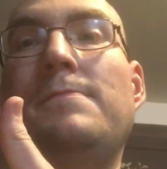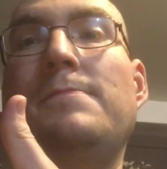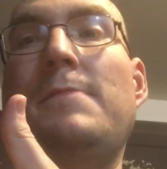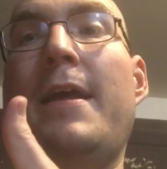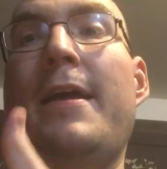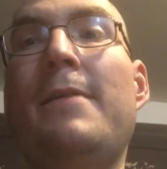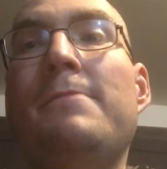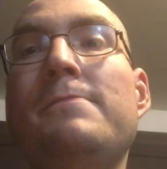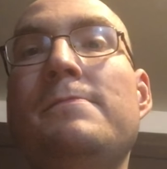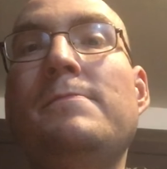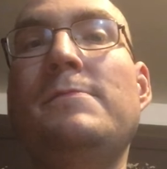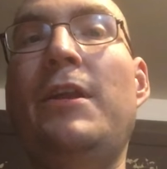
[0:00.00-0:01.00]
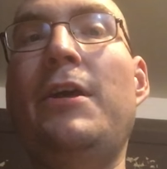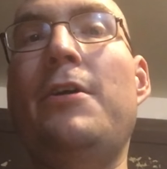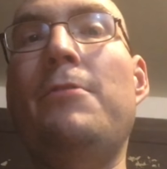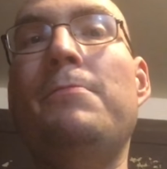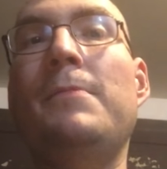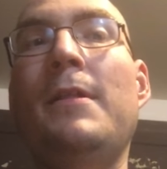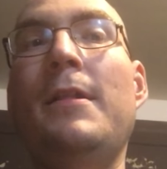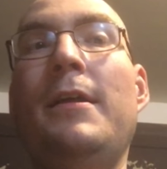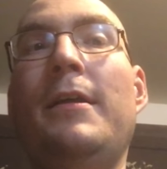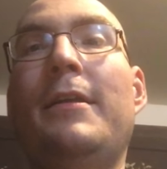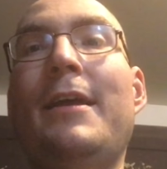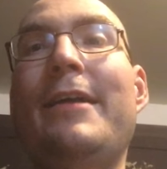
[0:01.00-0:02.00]
yeah, you know,
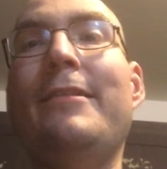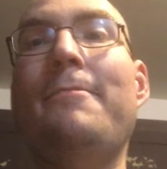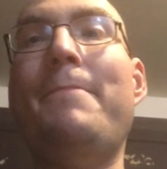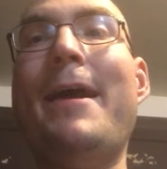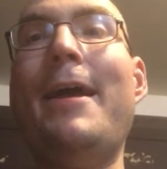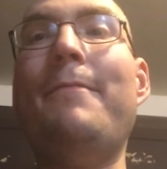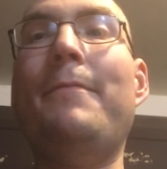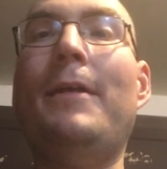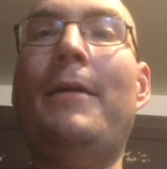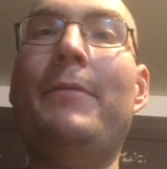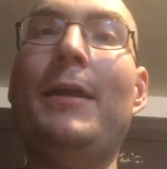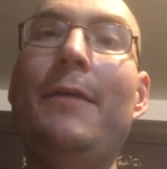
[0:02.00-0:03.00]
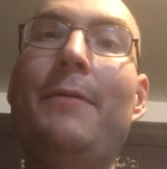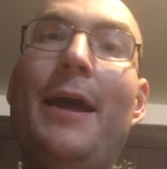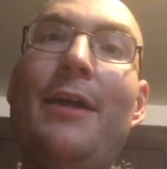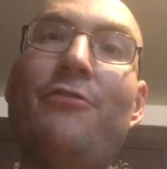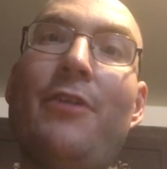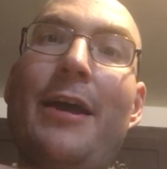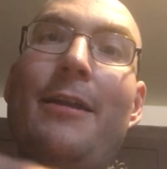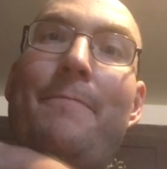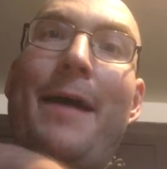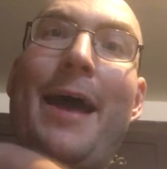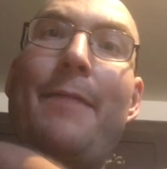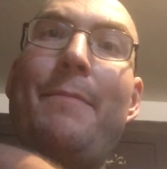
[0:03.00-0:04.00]
not to bad I mean I'm not trying to
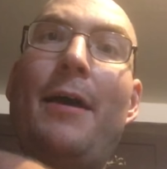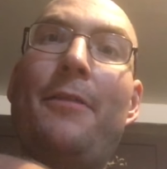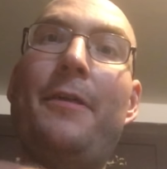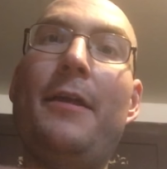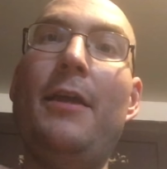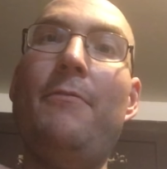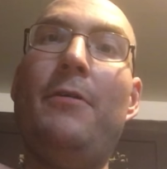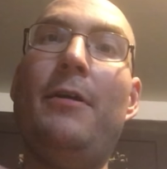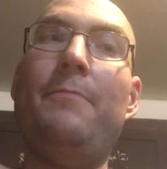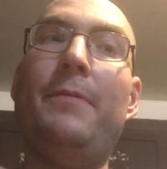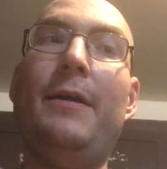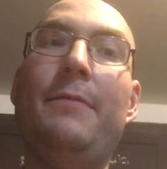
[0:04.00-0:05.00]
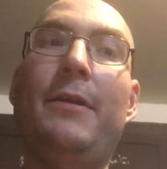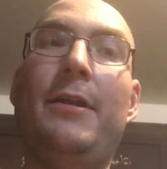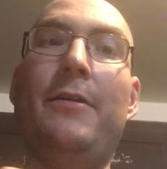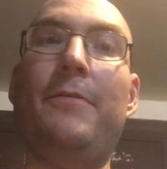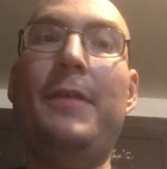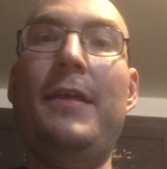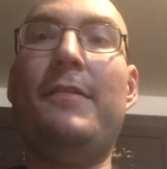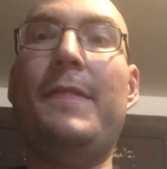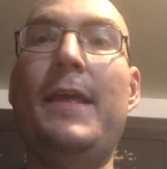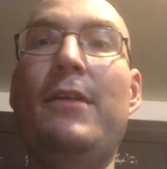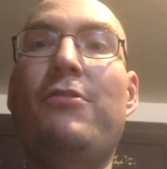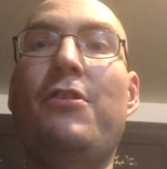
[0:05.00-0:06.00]
badmouth anyone, but you know, these
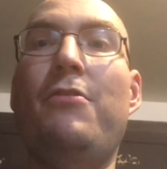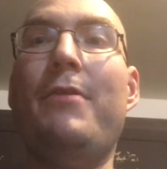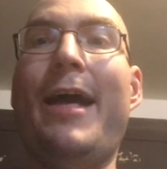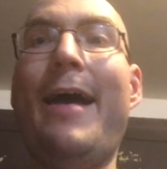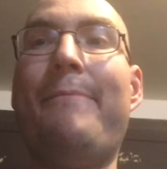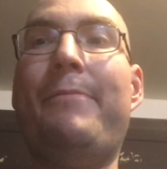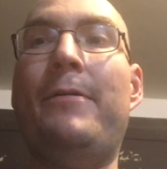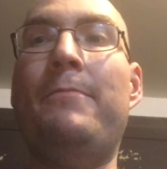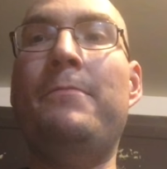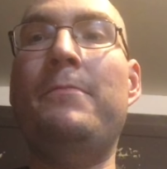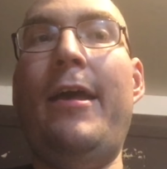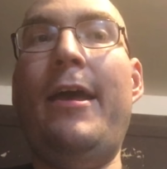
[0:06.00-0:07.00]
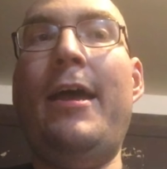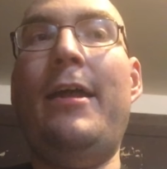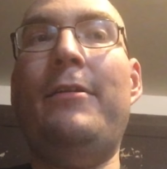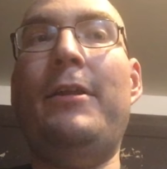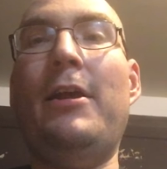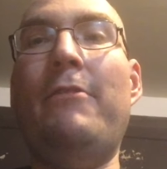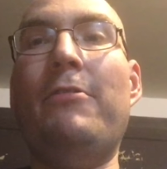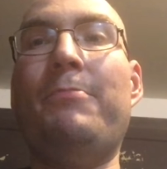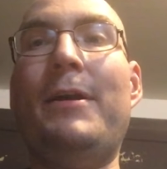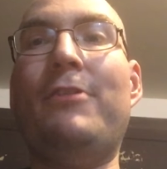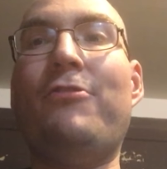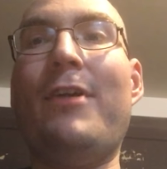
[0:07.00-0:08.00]
things do happen. And, you know, with
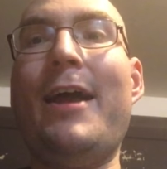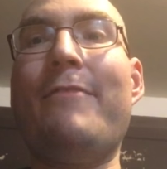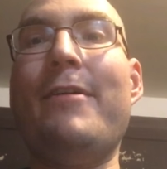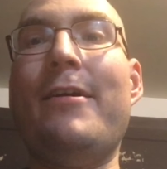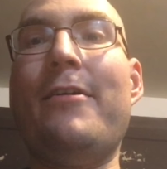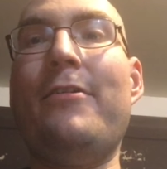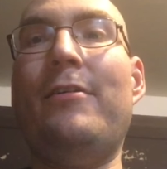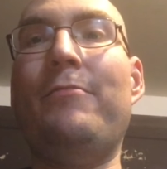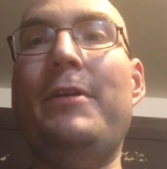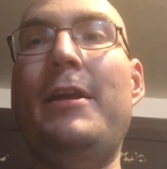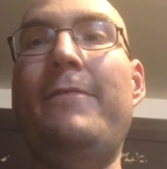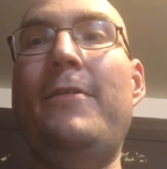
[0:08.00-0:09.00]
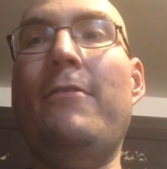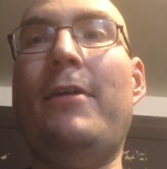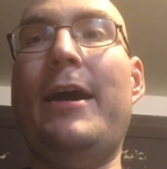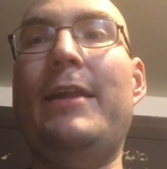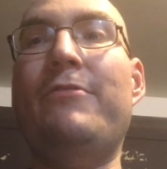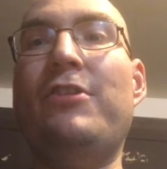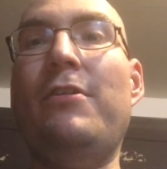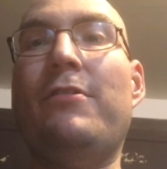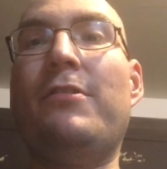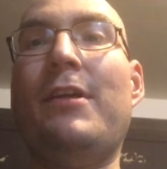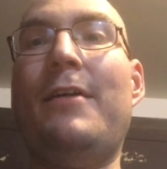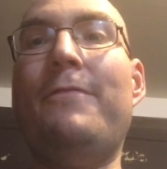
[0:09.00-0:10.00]
my track record on review items, you know,
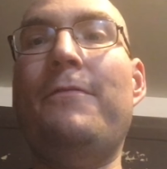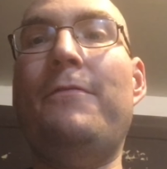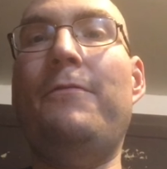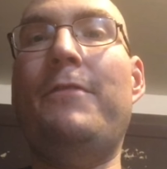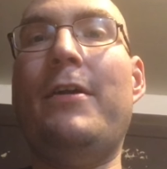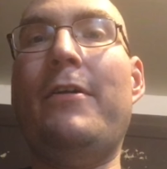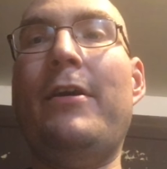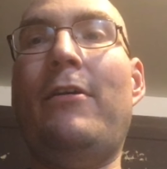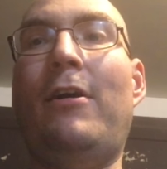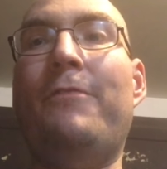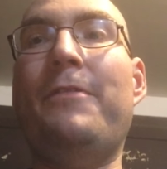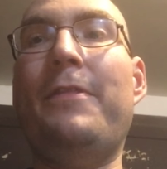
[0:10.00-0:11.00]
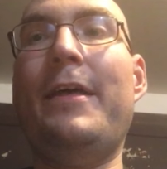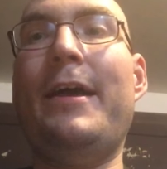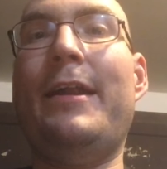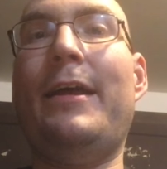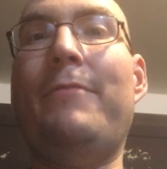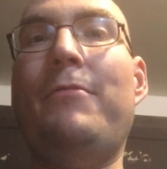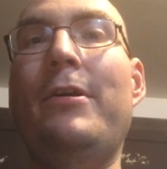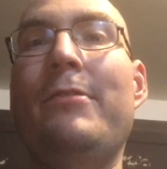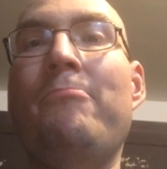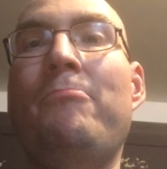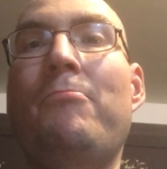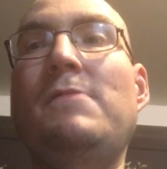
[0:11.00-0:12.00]
it's not very often that I
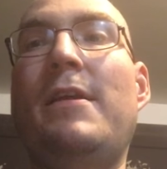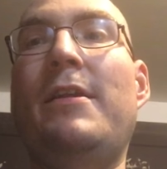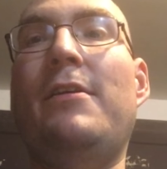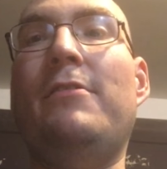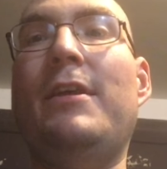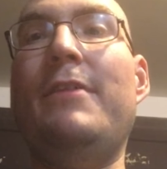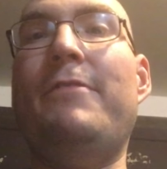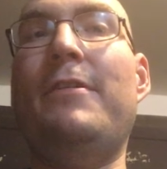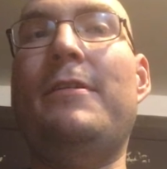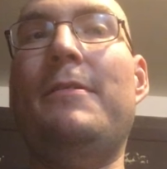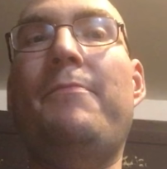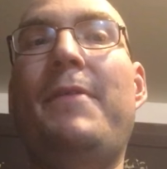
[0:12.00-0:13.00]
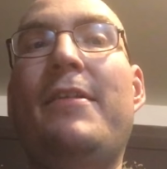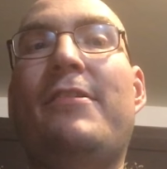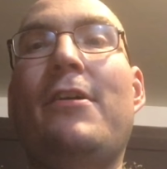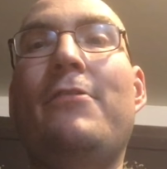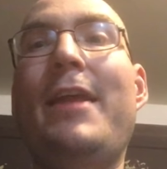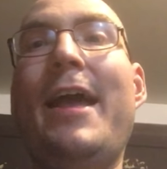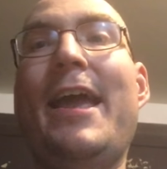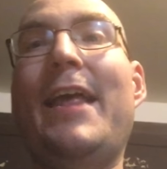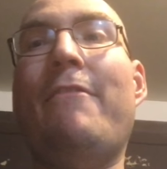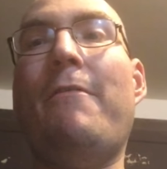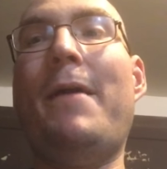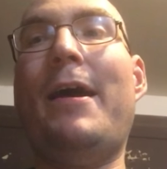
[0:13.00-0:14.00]
wouldn't, you know, give it be so
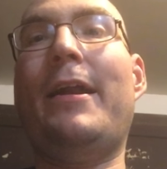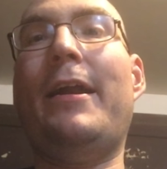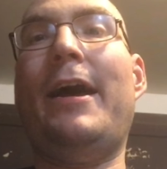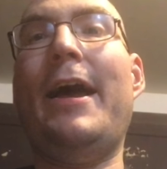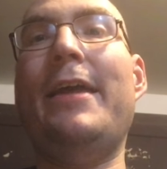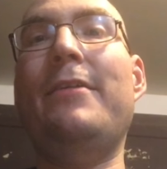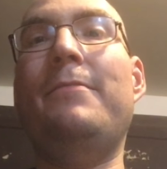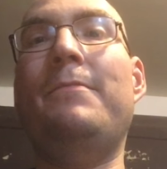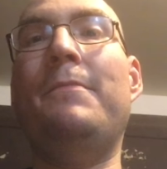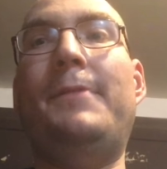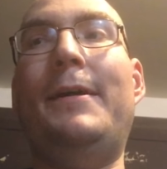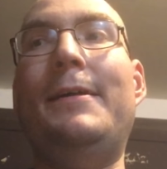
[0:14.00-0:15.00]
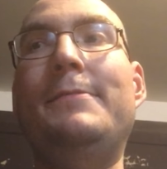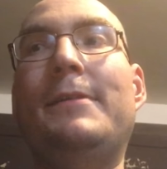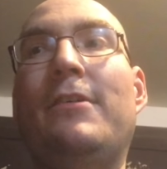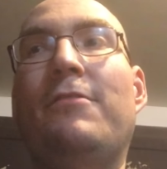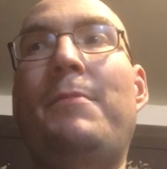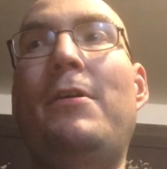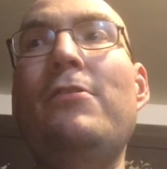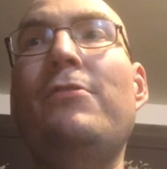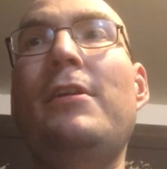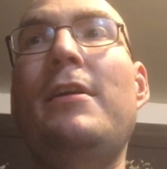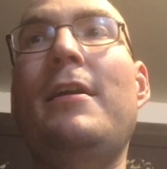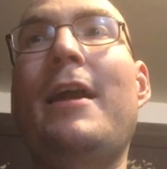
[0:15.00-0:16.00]
negative about an item, but because
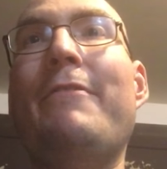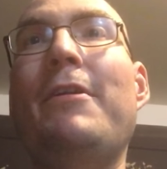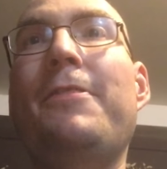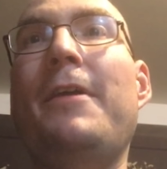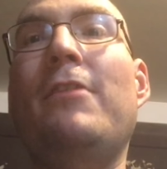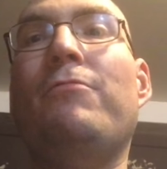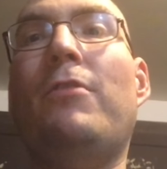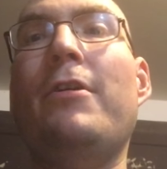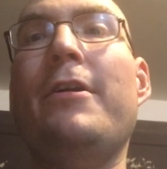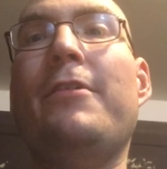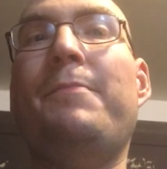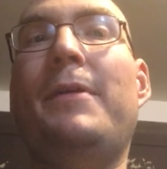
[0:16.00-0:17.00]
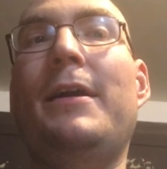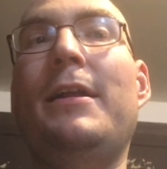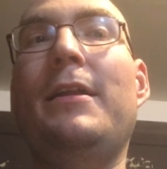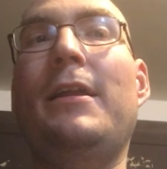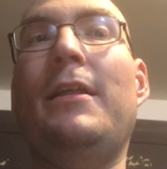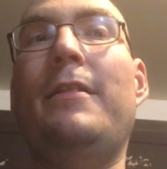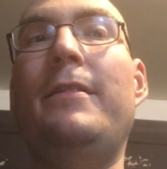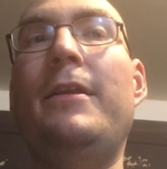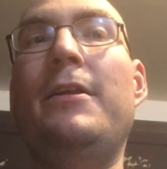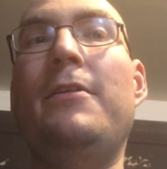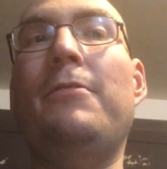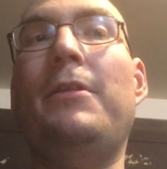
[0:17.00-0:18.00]
mostly everything's worked, but you
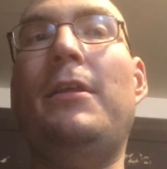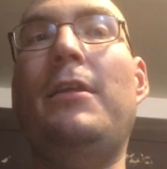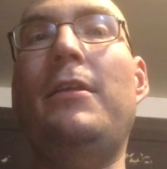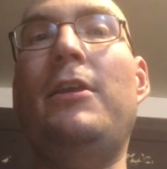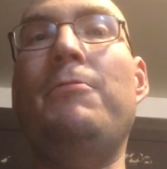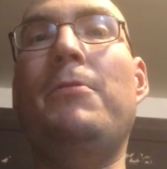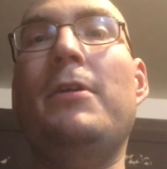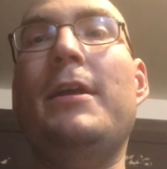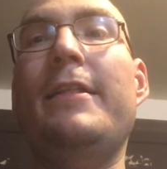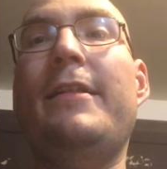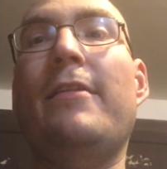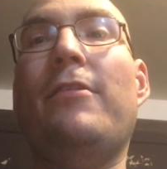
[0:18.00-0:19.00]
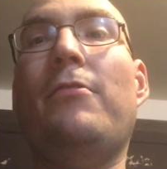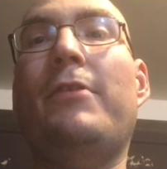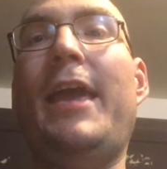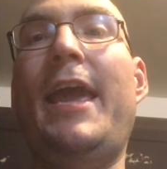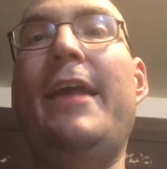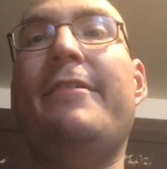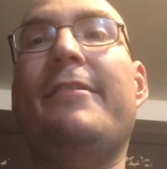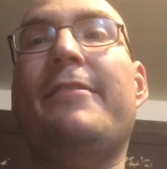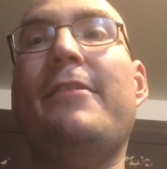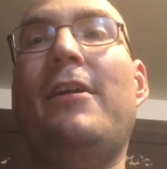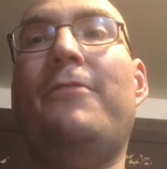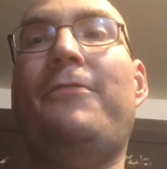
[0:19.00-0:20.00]
know, you will get these little kinks and
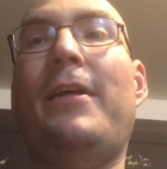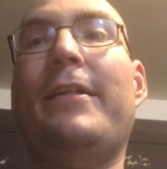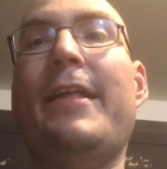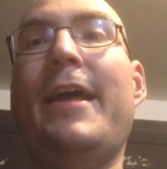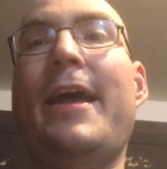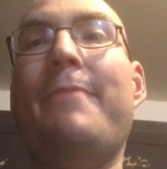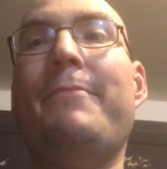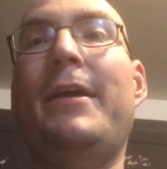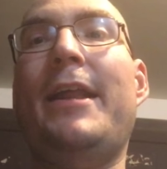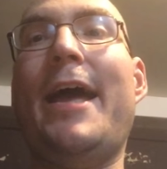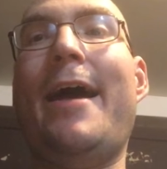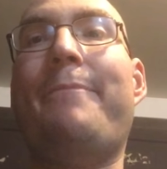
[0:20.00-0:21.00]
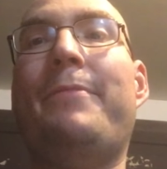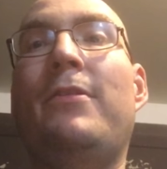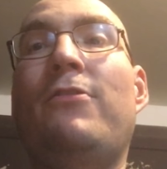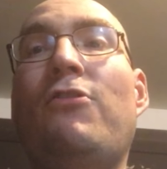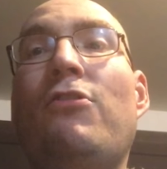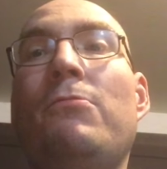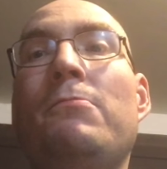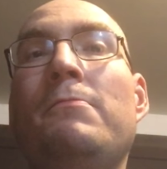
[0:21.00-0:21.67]
stuff like that. That happens.